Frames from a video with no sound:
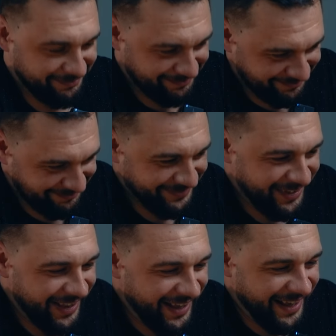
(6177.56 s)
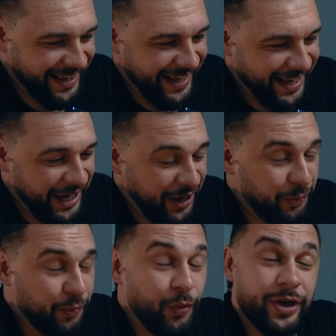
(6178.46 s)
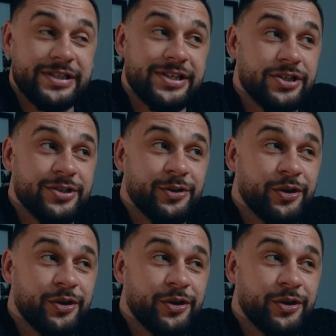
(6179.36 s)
Yeah. Uh, what dish do you